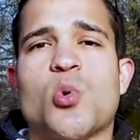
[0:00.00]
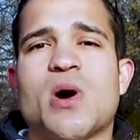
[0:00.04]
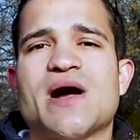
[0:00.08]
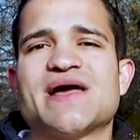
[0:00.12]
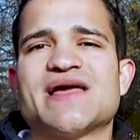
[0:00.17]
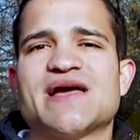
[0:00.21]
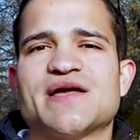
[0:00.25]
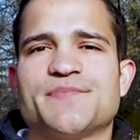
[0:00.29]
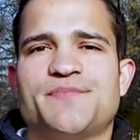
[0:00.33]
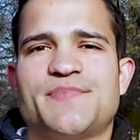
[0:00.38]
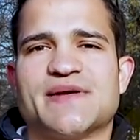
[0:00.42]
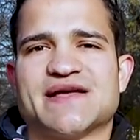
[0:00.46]

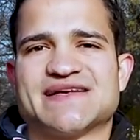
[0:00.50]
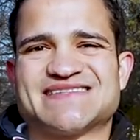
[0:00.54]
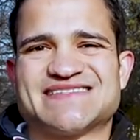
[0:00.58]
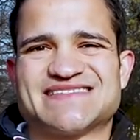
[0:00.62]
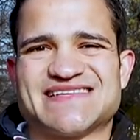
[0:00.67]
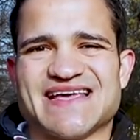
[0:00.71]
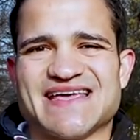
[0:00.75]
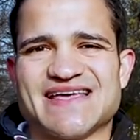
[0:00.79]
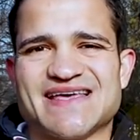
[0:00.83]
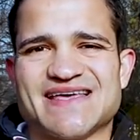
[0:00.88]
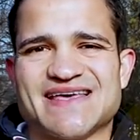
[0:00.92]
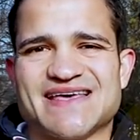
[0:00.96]
Why I picked
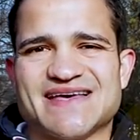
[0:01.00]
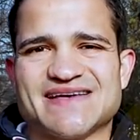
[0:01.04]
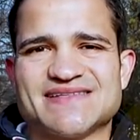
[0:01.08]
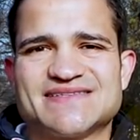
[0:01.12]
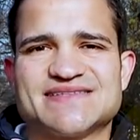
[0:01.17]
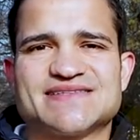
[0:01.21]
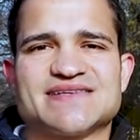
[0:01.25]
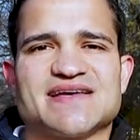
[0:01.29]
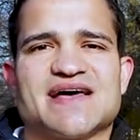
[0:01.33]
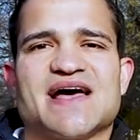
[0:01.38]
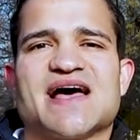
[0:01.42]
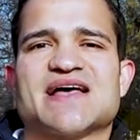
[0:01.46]
St.
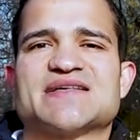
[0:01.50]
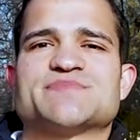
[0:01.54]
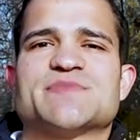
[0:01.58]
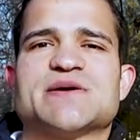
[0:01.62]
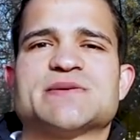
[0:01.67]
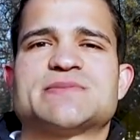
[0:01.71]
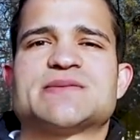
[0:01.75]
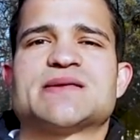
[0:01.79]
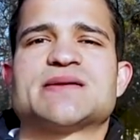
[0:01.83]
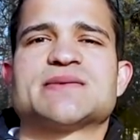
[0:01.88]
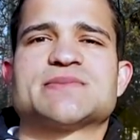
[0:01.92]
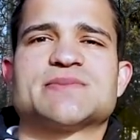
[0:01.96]
Kitts as
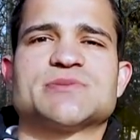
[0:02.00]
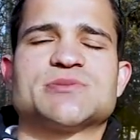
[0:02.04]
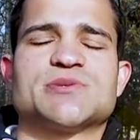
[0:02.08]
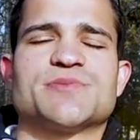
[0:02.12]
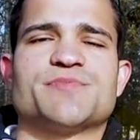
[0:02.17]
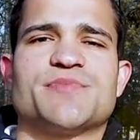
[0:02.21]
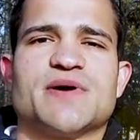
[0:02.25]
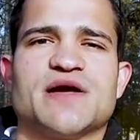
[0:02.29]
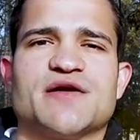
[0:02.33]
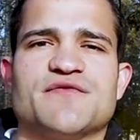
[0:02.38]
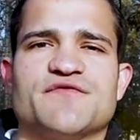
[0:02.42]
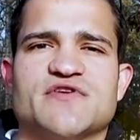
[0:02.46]
my
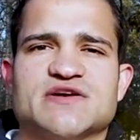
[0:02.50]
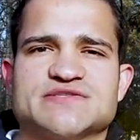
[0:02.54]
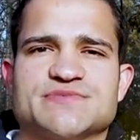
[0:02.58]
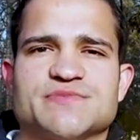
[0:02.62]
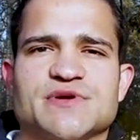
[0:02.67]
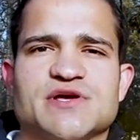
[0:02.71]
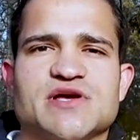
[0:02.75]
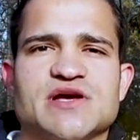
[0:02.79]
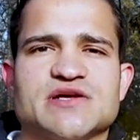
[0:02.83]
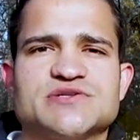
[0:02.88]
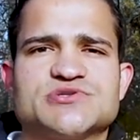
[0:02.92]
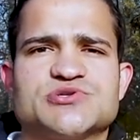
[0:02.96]
citizenship by
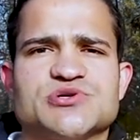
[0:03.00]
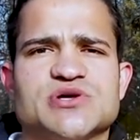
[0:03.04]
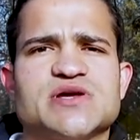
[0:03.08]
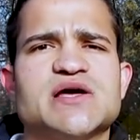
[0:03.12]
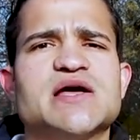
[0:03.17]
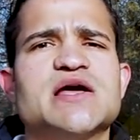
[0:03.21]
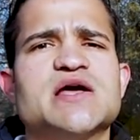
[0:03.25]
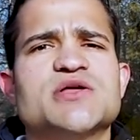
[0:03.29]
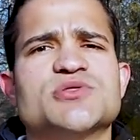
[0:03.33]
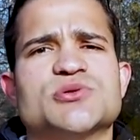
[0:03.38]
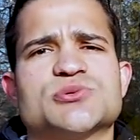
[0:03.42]
investment country.